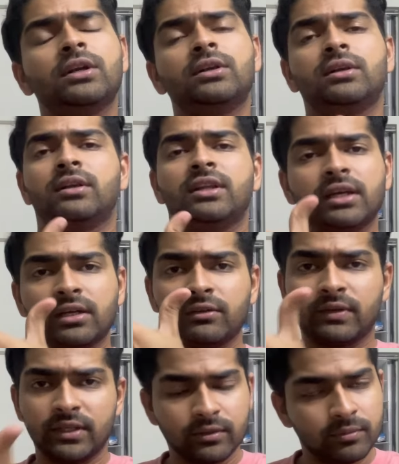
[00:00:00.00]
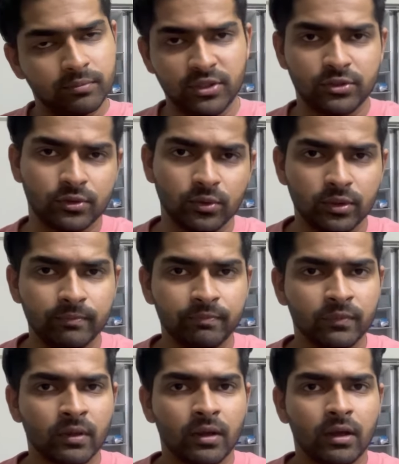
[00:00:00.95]
a tier 1 B school,
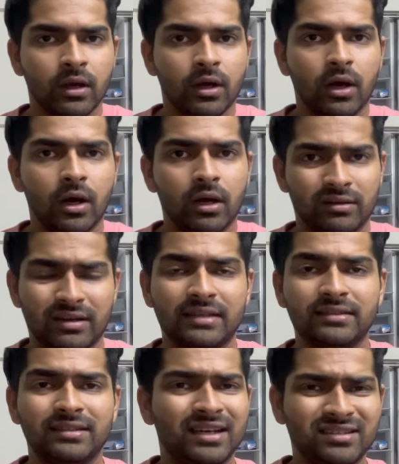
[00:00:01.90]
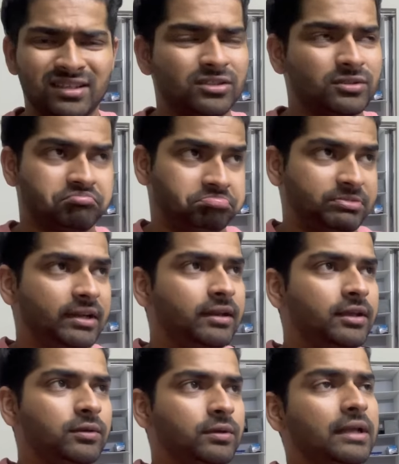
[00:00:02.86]
rather than just
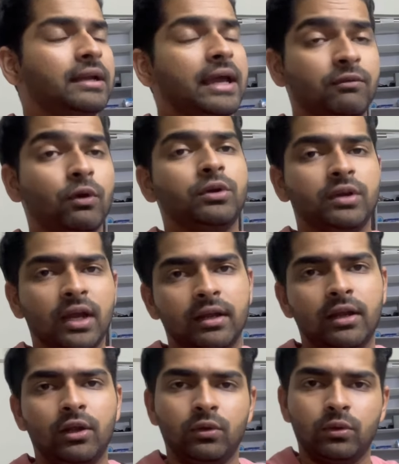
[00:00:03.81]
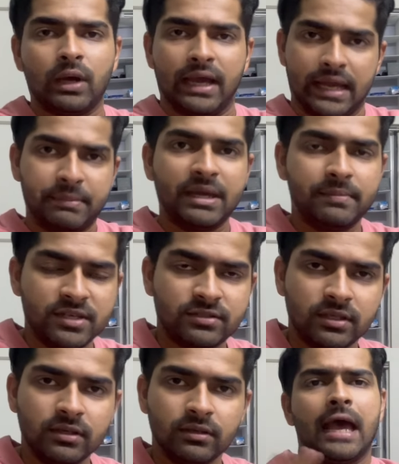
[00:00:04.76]
telling you that I want to get into
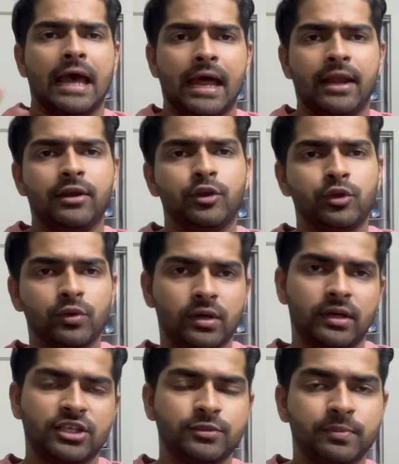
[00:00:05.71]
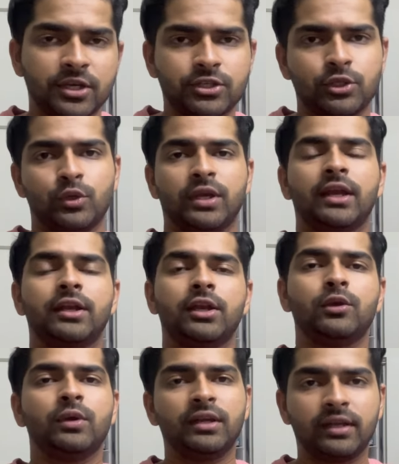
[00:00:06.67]
IIMABC and your aspiration to get
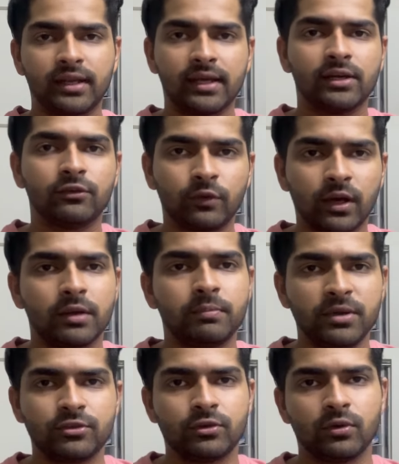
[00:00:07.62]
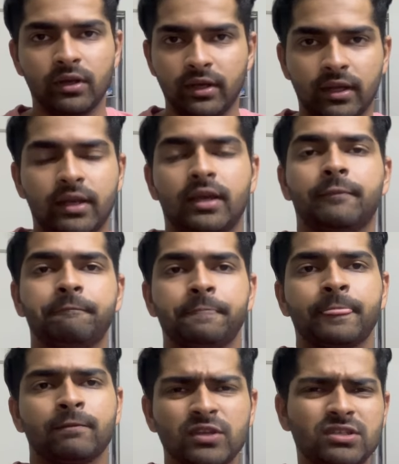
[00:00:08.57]
into a tier 1 B school in India,
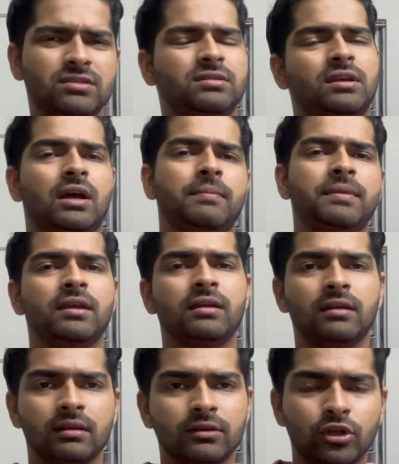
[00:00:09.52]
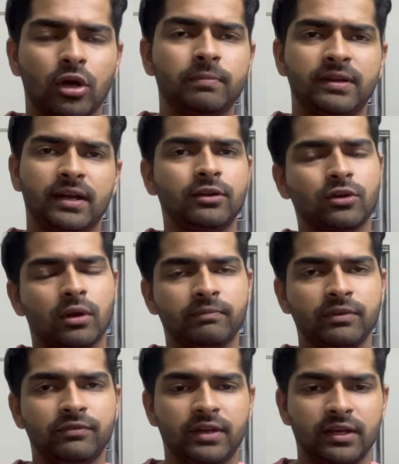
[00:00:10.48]
which is coming in top 10, top
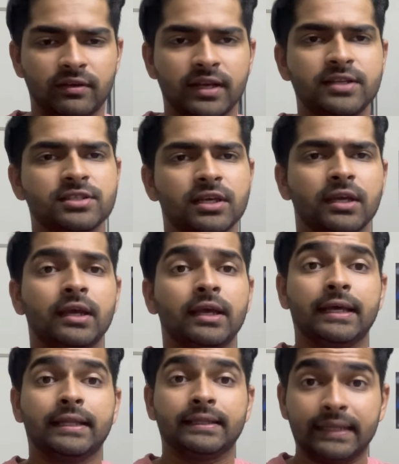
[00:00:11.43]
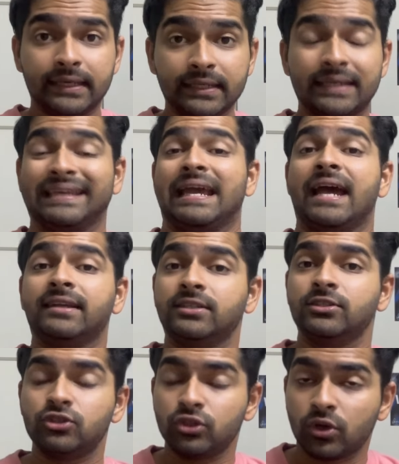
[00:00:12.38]
15 range, then CAT
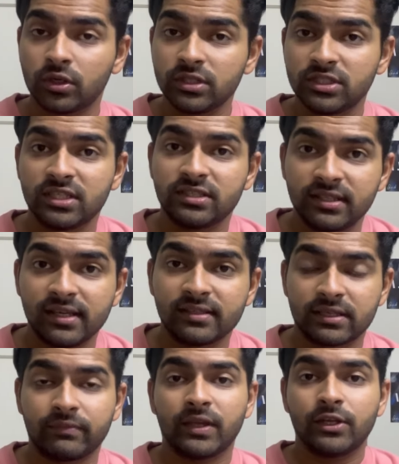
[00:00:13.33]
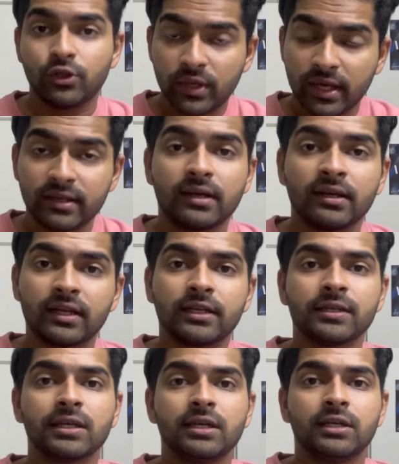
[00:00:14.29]
is not just the exam that you can target.
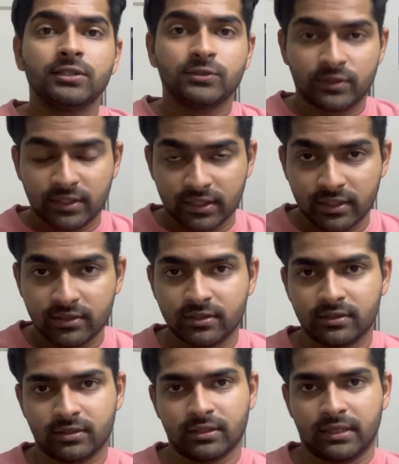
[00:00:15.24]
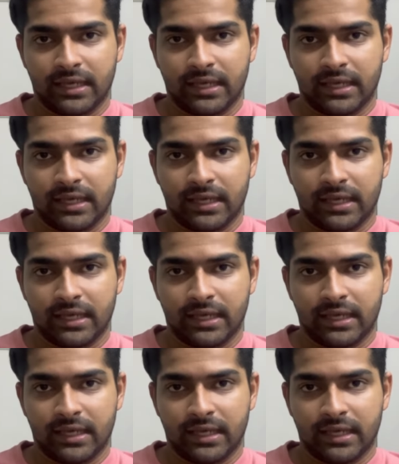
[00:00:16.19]
So there's